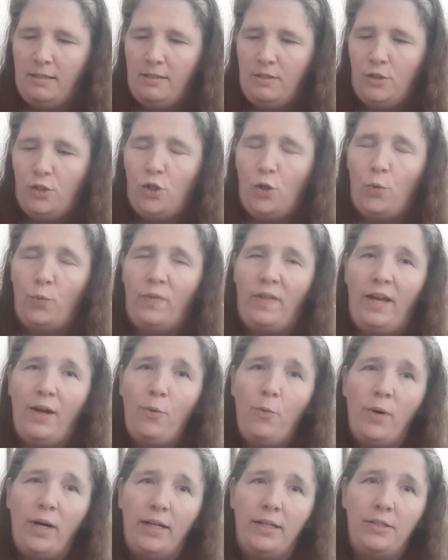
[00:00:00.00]
So they
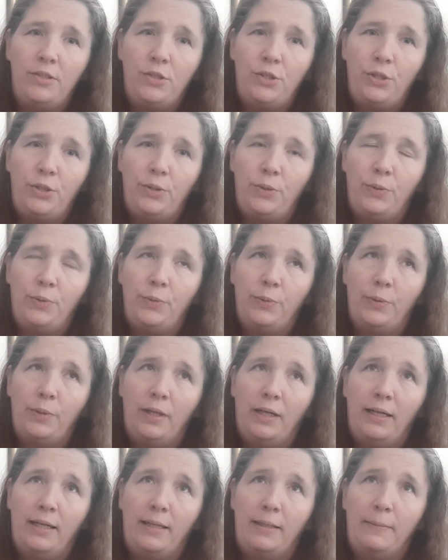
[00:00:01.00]
went to
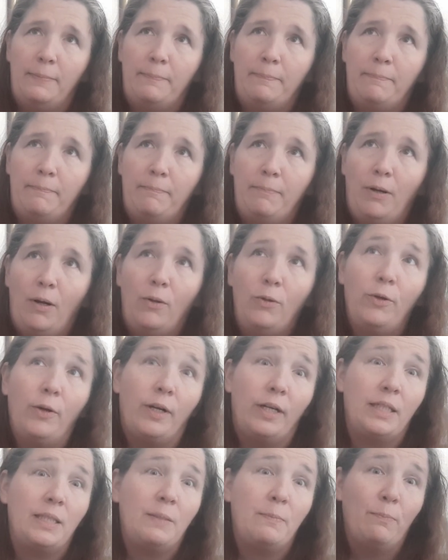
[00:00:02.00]
Polar
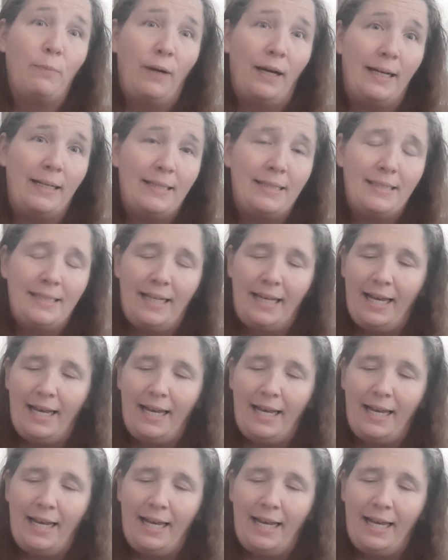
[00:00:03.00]
Express.